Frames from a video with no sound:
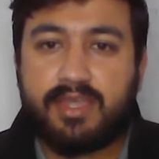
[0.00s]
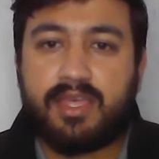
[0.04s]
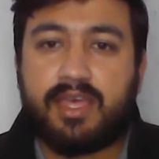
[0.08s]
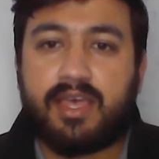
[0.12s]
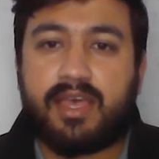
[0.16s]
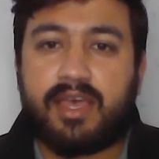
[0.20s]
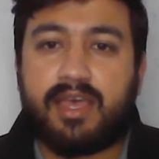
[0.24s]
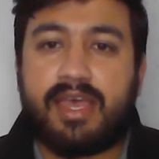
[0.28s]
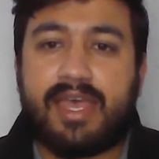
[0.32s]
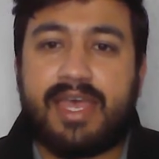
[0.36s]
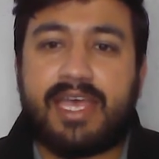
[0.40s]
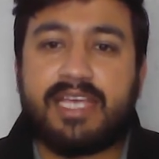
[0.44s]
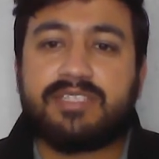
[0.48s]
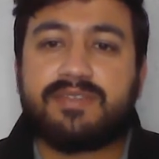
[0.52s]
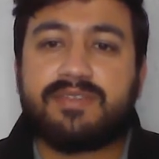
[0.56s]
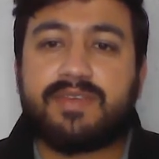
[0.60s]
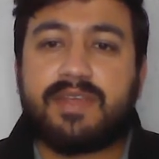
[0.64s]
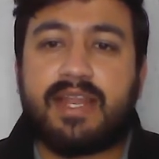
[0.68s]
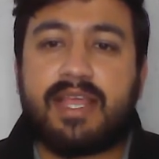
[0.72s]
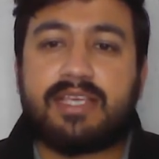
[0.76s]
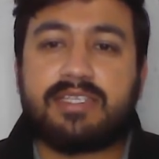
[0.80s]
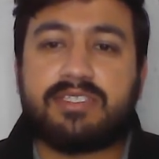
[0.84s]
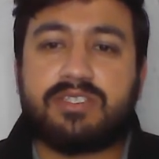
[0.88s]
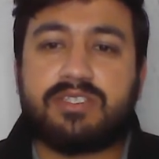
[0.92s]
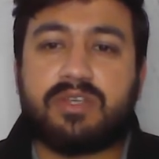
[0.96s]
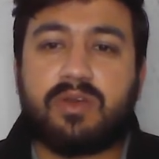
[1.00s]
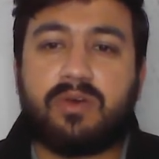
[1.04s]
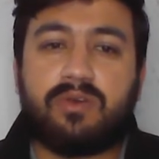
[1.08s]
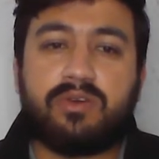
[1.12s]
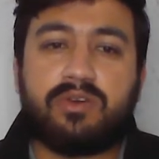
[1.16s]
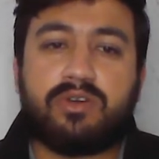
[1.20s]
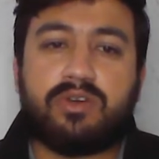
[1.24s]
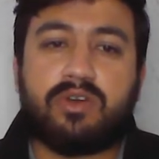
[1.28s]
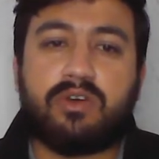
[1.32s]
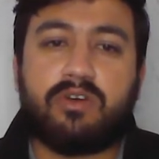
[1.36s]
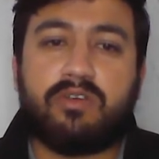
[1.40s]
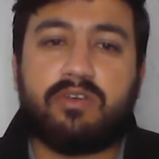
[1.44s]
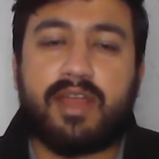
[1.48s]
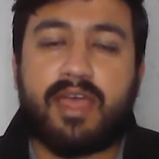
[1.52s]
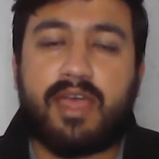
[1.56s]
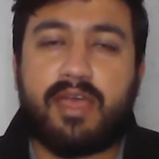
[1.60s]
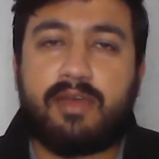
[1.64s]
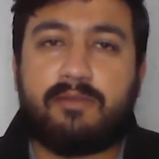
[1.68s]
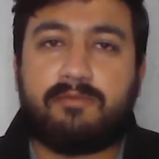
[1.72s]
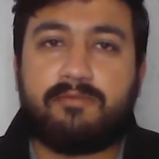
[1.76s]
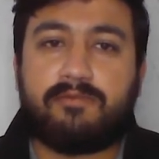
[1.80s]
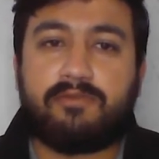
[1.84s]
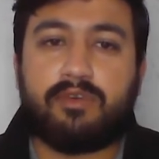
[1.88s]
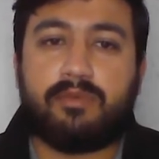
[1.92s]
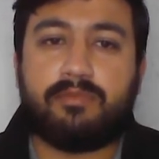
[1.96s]
as well as download our
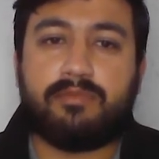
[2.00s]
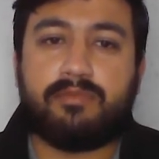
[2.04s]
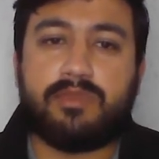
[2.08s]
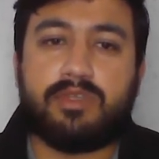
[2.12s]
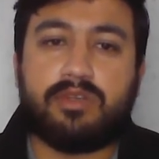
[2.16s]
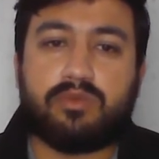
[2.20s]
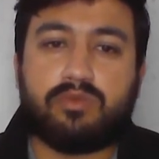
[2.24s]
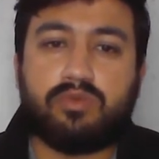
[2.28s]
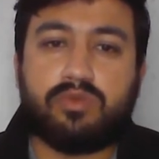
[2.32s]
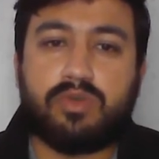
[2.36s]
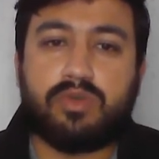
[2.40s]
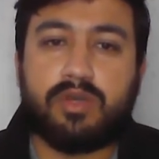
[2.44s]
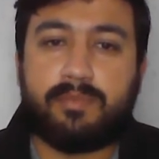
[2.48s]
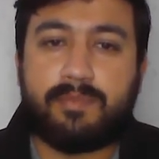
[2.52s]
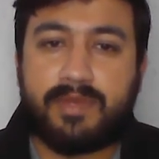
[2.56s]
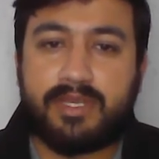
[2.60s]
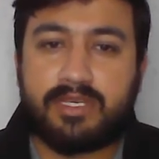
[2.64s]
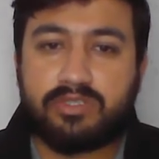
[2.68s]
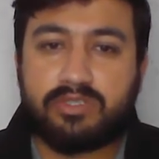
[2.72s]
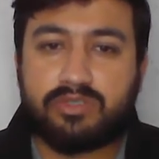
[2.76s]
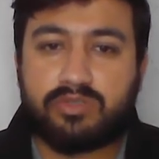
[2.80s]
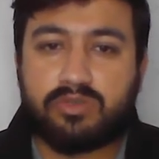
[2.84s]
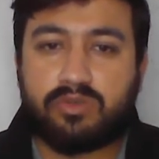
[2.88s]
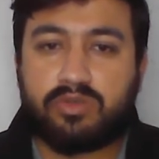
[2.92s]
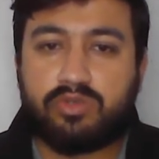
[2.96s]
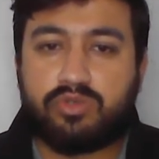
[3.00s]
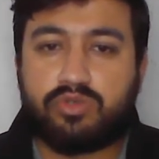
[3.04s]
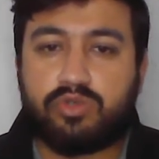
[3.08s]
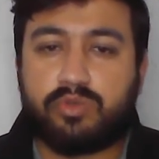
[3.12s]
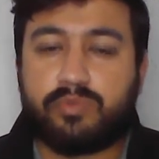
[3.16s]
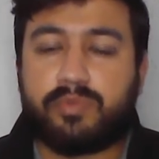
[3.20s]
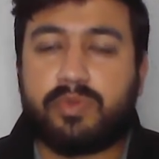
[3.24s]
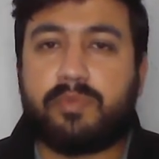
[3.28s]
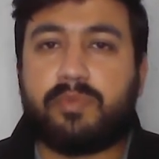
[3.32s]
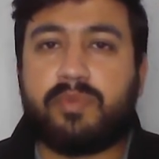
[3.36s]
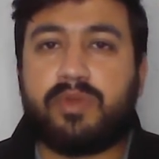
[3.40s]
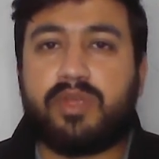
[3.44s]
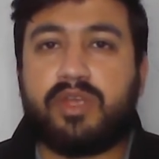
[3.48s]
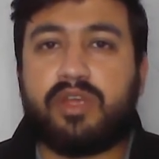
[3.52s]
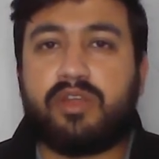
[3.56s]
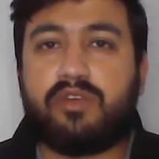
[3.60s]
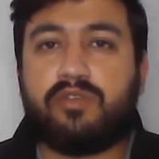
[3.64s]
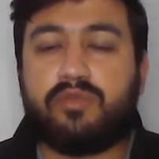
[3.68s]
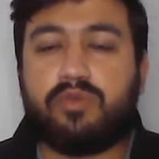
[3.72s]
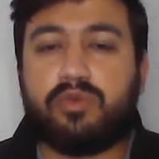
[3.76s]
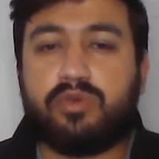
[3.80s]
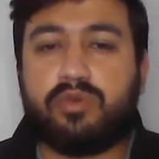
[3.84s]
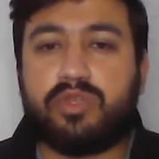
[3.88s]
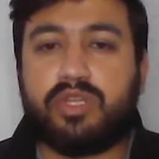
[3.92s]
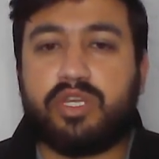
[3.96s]
app from the Google Play Store to prepare
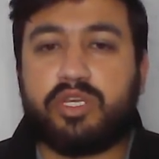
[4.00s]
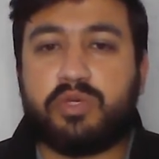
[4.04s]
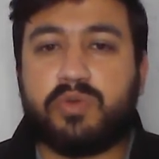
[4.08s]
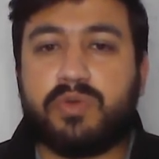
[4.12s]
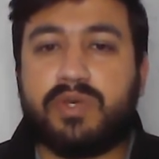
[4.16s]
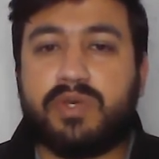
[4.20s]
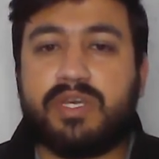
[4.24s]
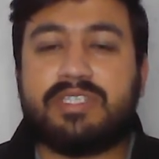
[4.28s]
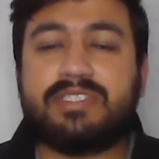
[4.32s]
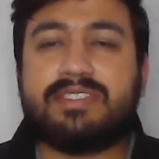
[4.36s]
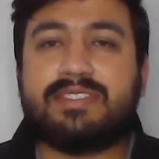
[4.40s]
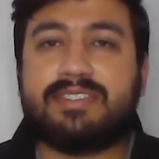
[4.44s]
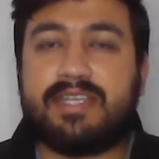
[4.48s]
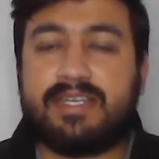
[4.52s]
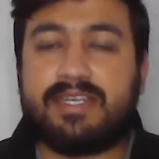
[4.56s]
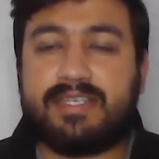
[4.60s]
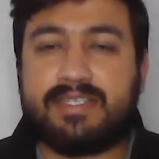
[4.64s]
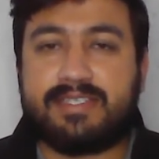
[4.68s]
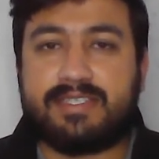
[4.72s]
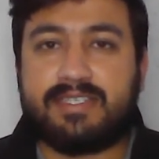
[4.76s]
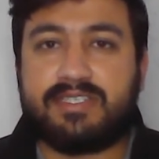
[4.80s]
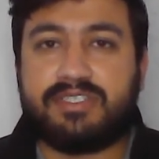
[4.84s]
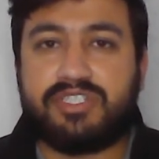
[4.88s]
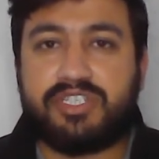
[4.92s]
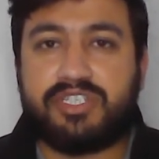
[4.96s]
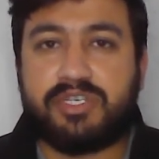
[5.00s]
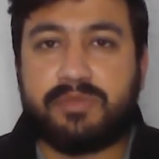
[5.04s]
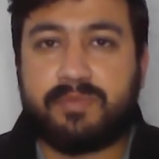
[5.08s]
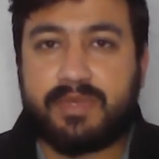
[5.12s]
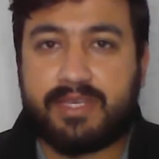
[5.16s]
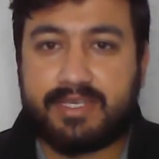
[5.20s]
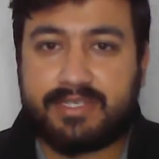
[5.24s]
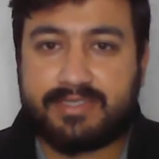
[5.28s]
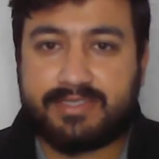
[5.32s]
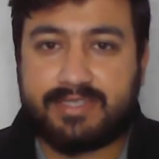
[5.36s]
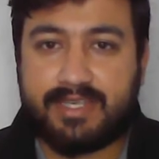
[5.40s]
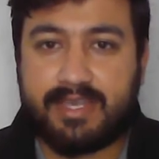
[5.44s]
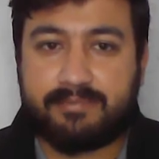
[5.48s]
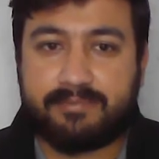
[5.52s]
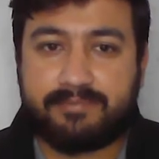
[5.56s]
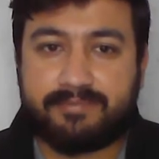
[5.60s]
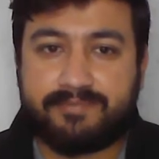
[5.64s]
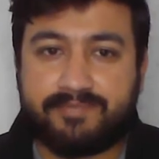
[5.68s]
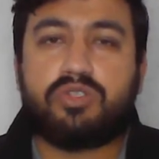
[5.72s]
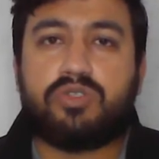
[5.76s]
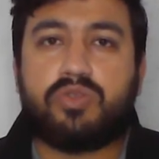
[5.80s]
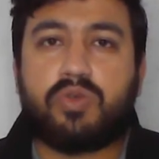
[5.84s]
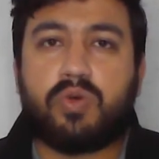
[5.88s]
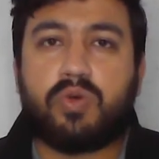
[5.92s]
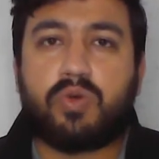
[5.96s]
for the US citizenship exam.
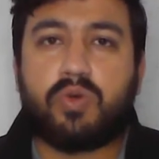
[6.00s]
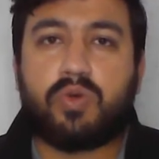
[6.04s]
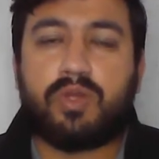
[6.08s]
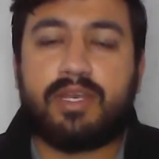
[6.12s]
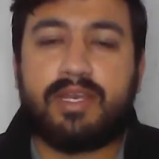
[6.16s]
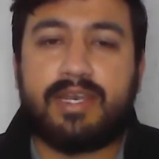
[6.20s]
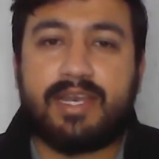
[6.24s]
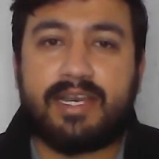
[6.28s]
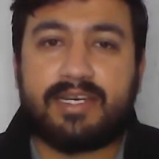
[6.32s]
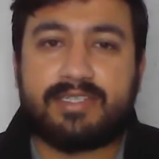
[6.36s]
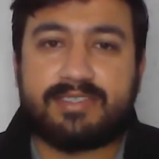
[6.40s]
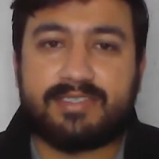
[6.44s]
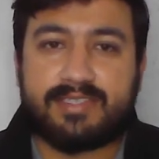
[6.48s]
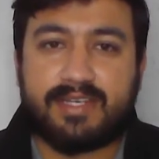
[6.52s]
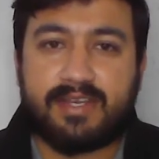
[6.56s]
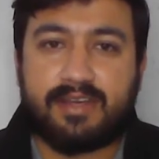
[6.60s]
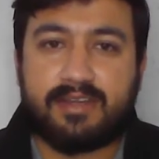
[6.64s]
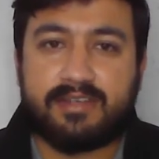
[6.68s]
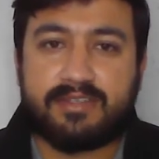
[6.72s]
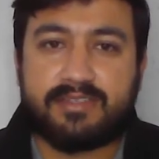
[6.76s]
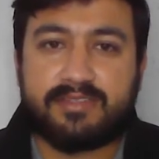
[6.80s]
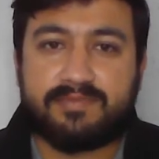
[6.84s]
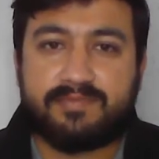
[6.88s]
So let's start.